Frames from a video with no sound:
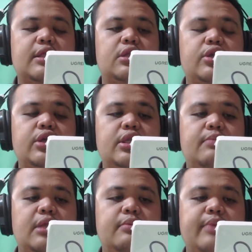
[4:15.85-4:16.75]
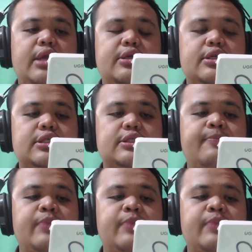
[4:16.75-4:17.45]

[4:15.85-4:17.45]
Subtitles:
30 millimeters,